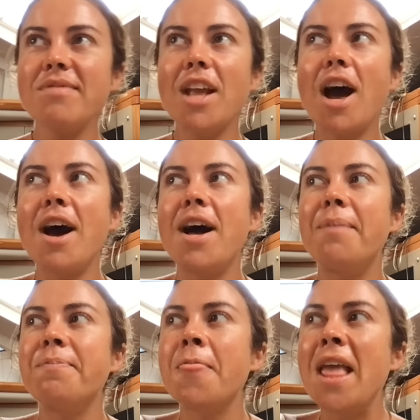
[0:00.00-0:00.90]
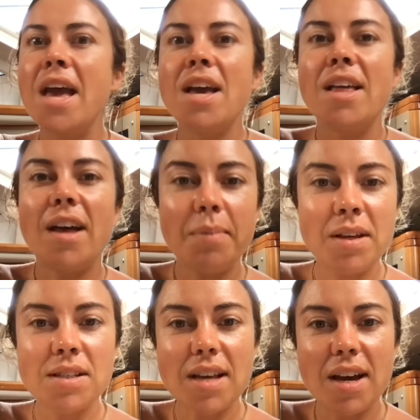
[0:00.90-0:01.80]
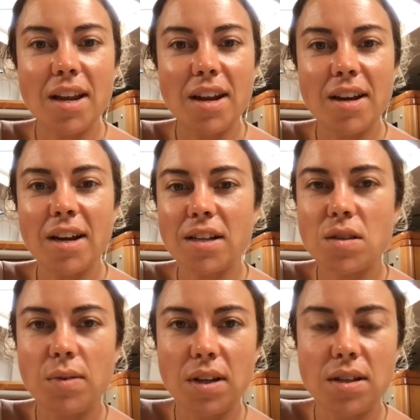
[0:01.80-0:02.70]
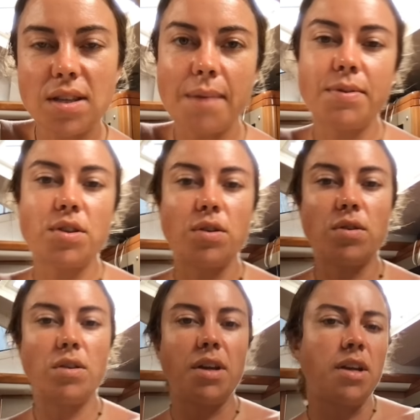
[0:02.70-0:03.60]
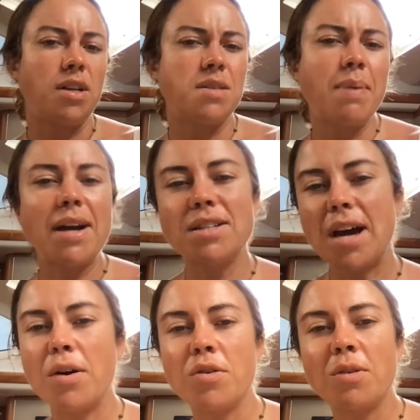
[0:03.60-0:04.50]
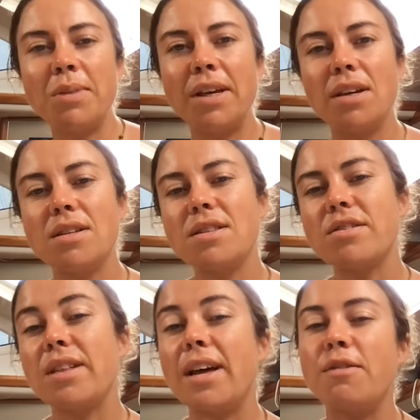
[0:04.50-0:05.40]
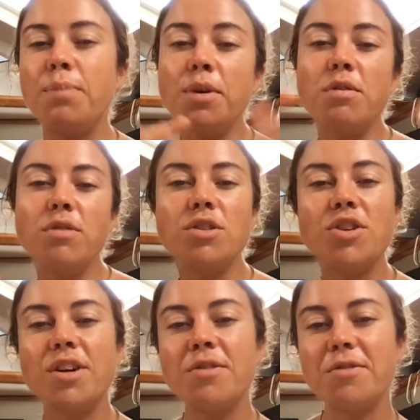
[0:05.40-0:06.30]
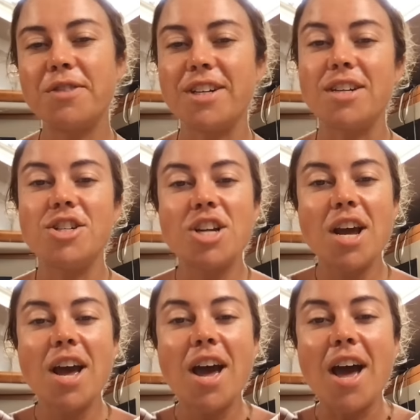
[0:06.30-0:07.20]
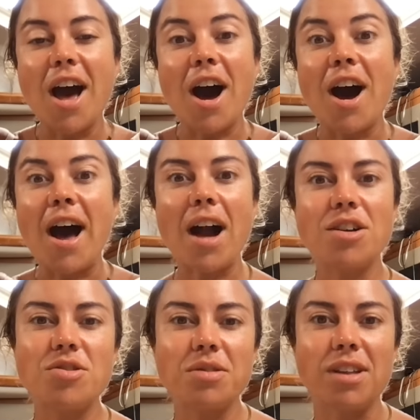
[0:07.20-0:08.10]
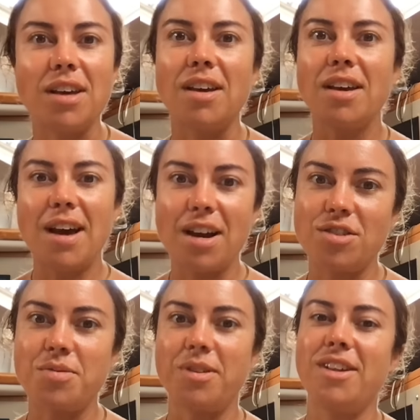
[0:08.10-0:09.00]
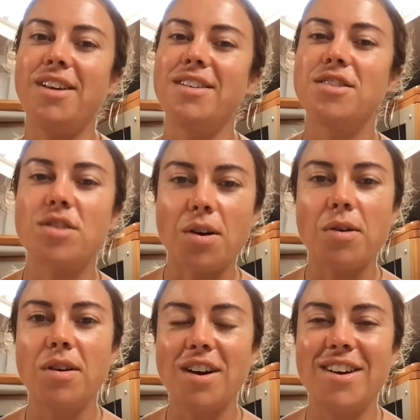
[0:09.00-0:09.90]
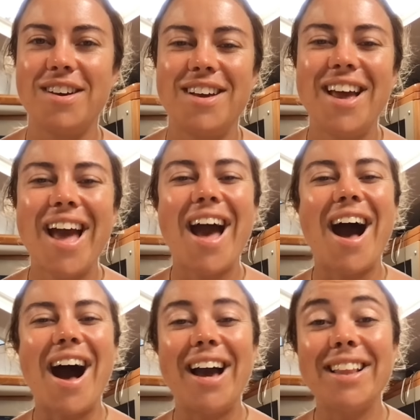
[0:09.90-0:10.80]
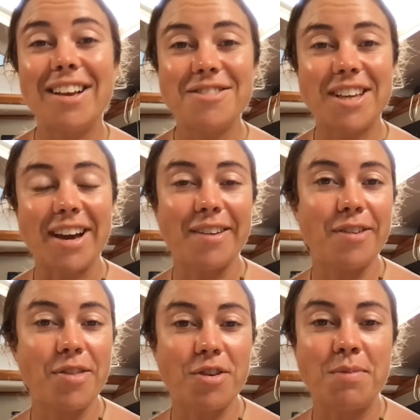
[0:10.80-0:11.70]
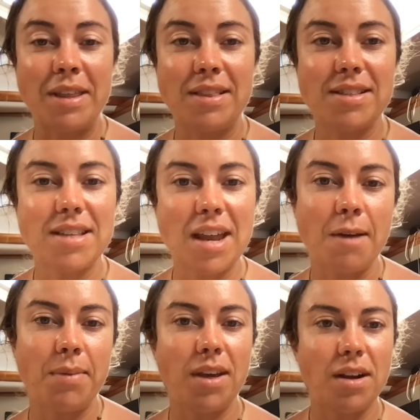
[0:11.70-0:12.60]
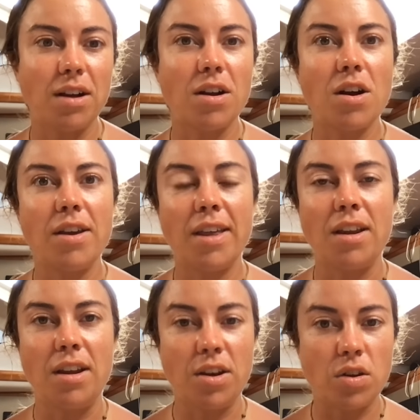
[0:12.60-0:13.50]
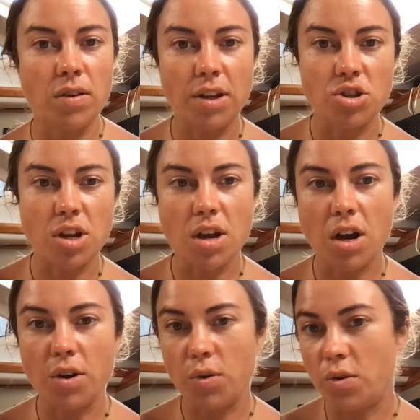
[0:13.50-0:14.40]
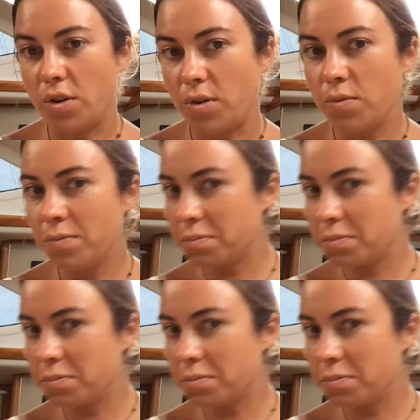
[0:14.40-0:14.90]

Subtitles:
That being said, next week's episode is back to how it normally is. There's a lot of beautiful drone footage. Actually. So, I left Gek for 3 months, and I'm here in Indonesia on Uhuru.